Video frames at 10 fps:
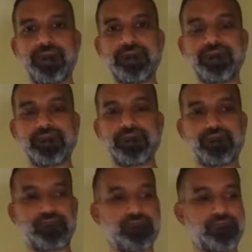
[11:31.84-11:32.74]

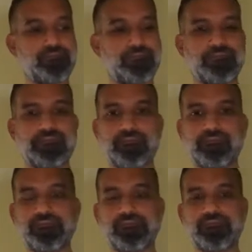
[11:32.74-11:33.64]

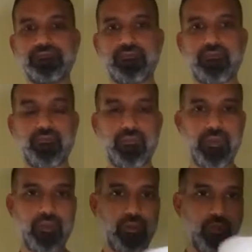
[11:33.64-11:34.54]
(not speaking)